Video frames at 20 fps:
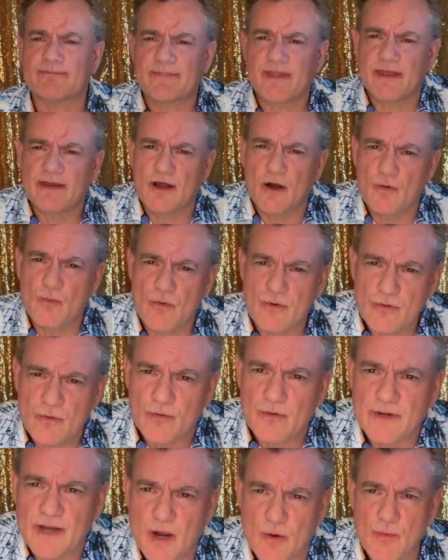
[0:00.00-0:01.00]
Now,
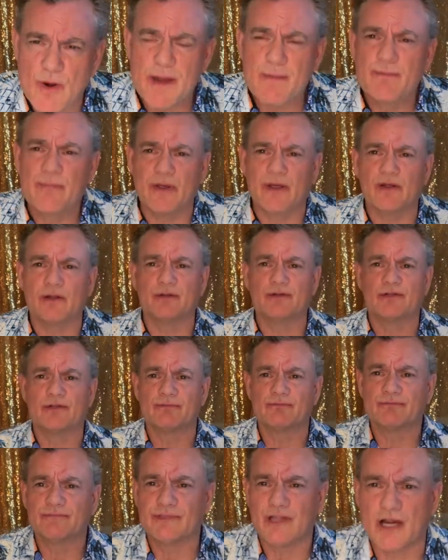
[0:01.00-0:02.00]
now we build
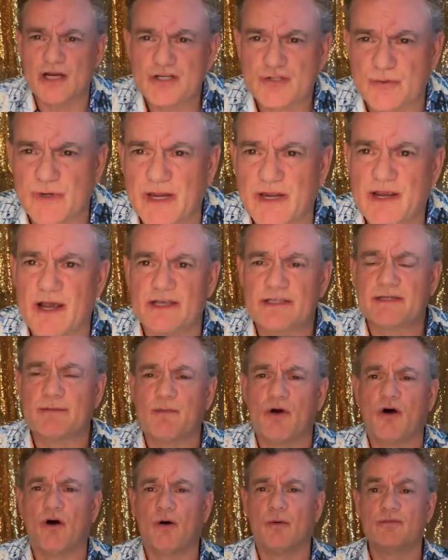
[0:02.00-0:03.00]
luxury custom
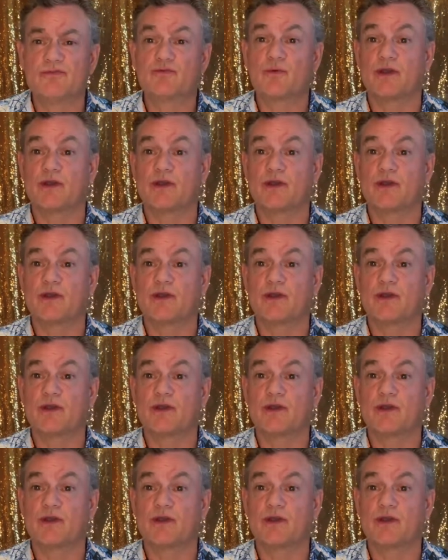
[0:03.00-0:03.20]
homes.